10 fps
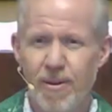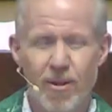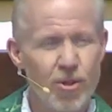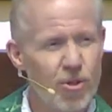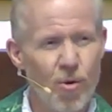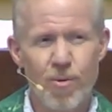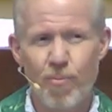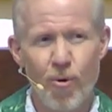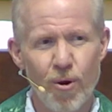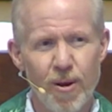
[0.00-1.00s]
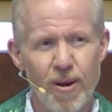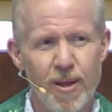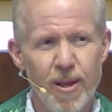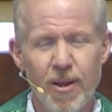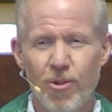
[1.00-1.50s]
It's so important.
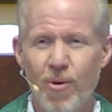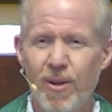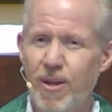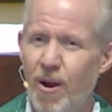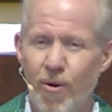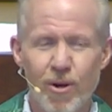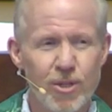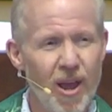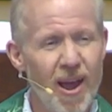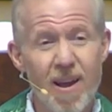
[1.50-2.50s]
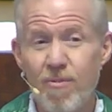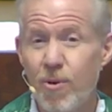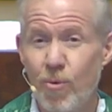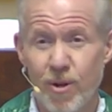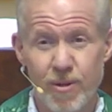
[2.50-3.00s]
And so I encourage
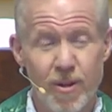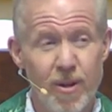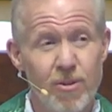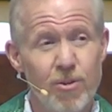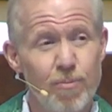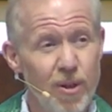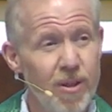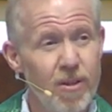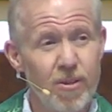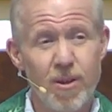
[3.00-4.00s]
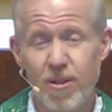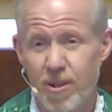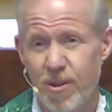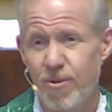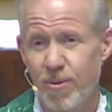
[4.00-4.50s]
everyone to please
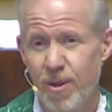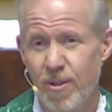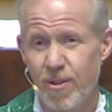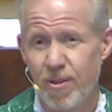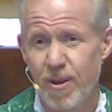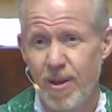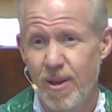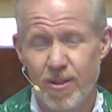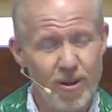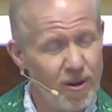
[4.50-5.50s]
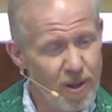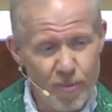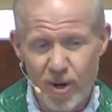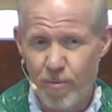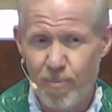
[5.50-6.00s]
consider this. It's a limited